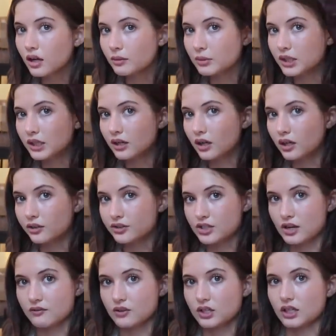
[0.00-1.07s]
I mean, the
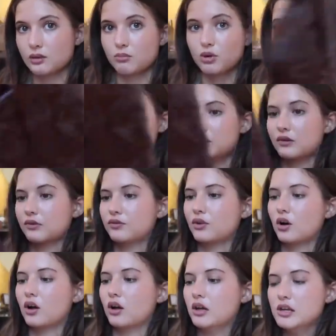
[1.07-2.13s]
color's everything. Perfect for
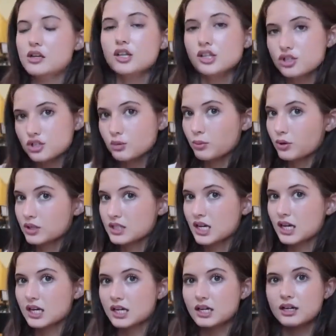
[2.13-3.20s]
fall. Super
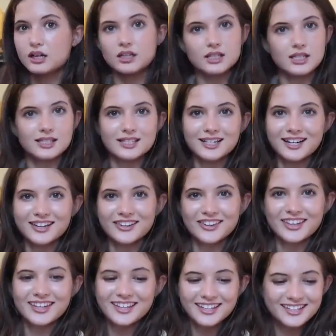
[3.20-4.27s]
excited to style
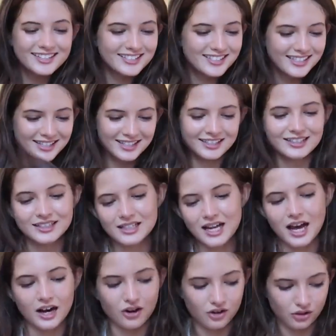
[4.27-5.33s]
these.
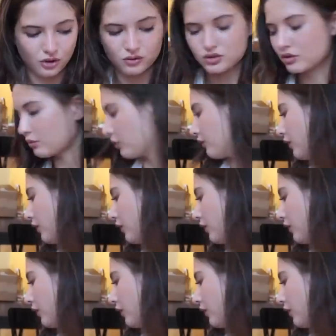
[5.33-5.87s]
I got those on